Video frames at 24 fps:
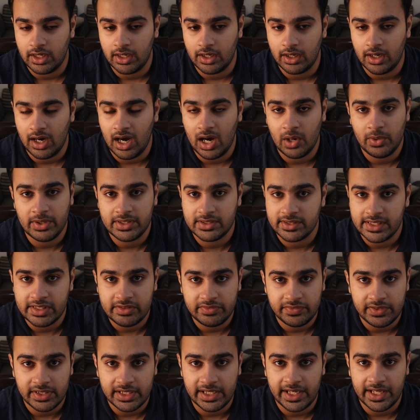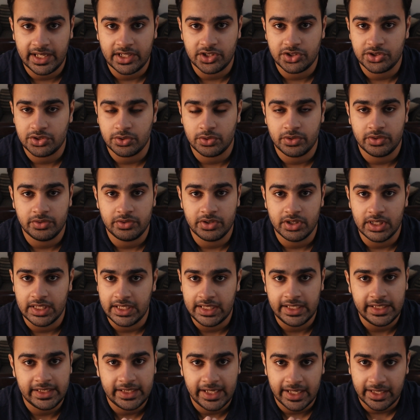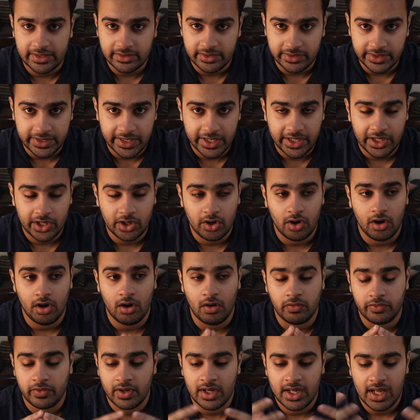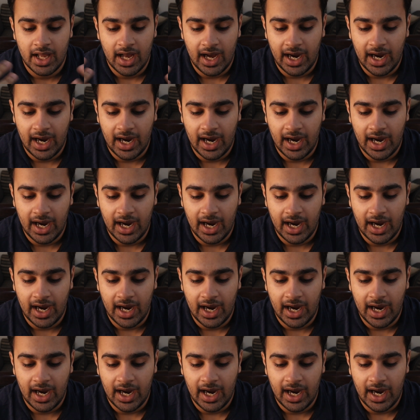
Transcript: how is he feeling, should he take the day off